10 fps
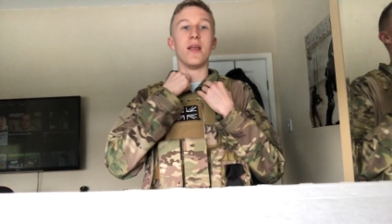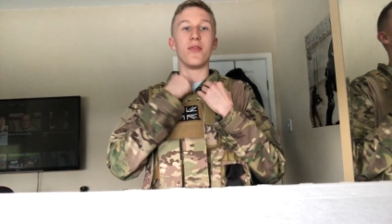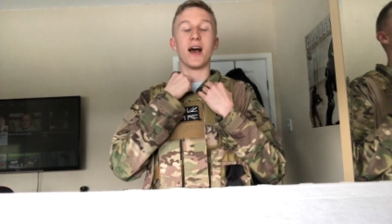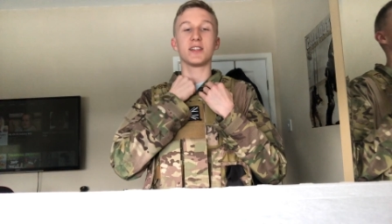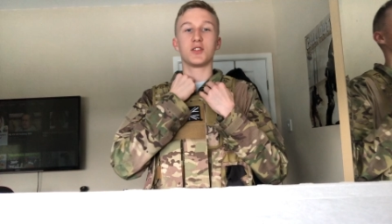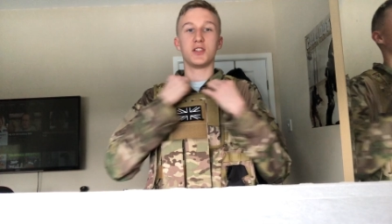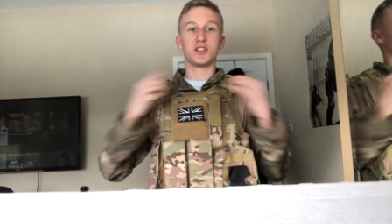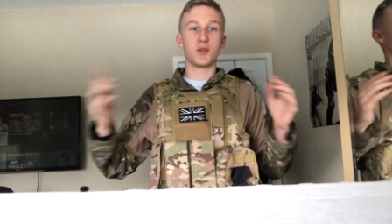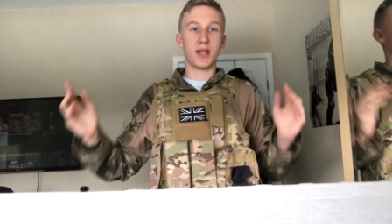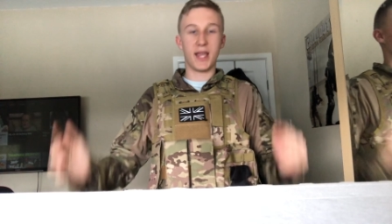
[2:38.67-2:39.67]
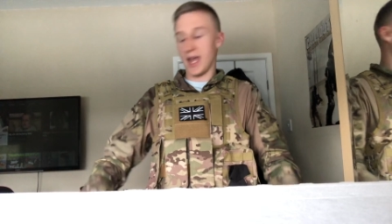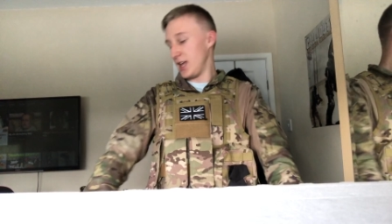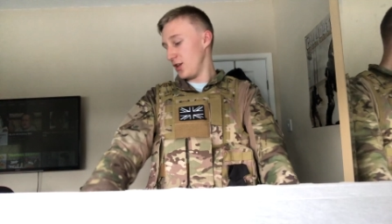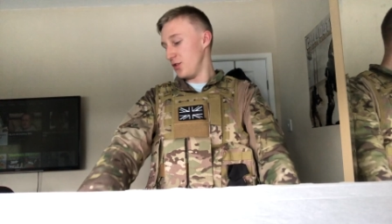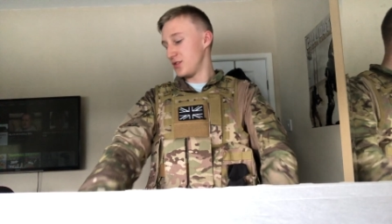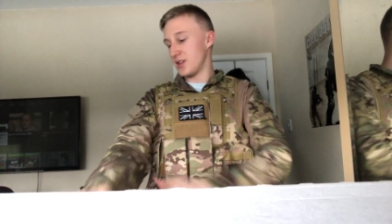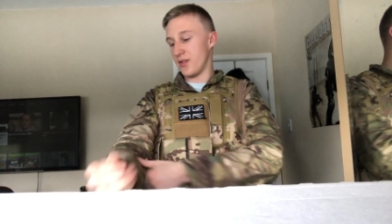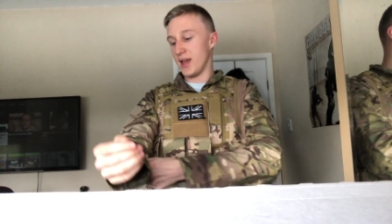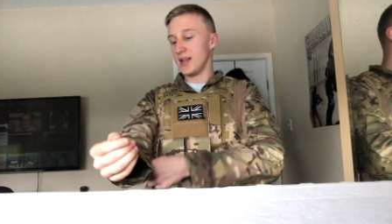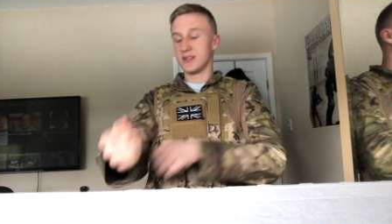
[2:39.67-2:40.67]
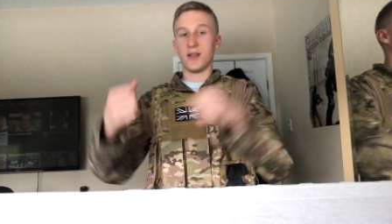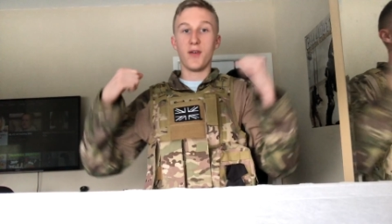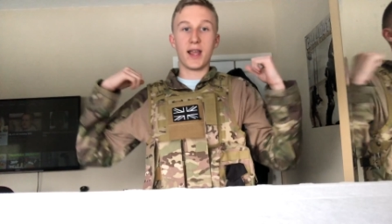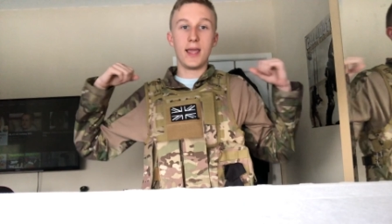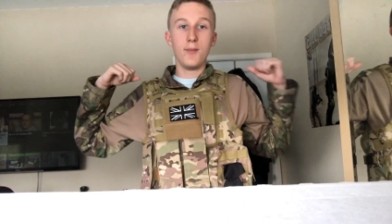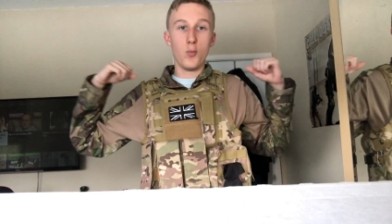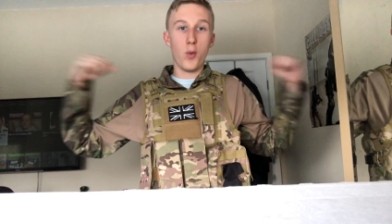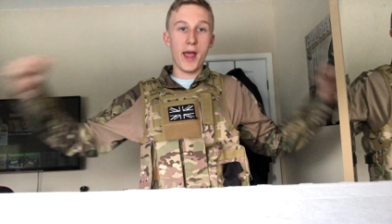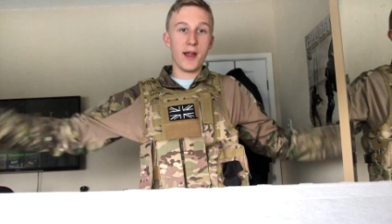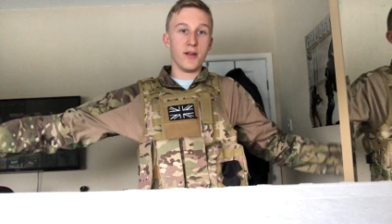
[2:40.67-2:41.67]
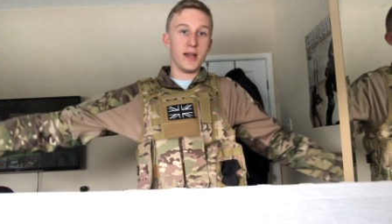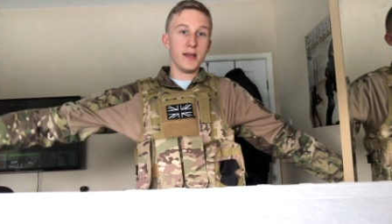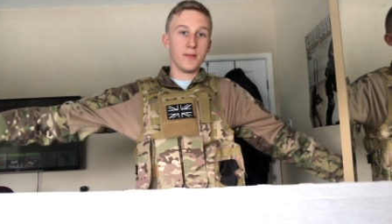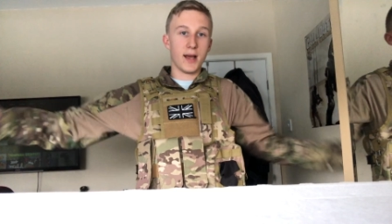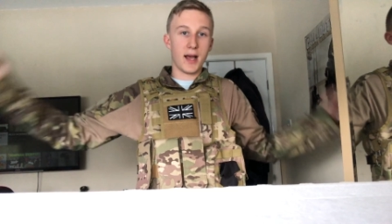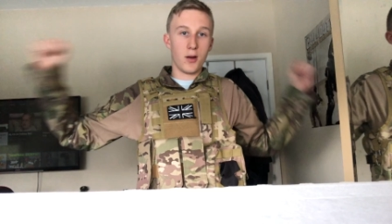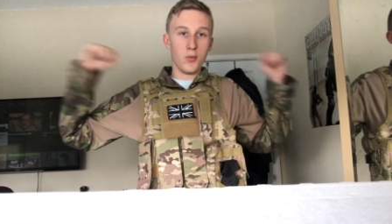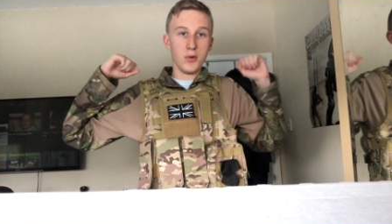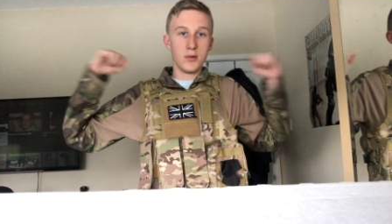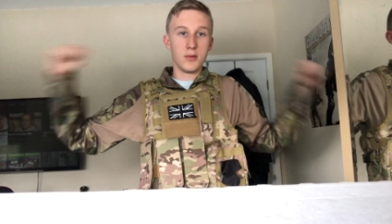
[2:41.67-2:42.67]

That's only so I can get used to this. If I keep wearing it out,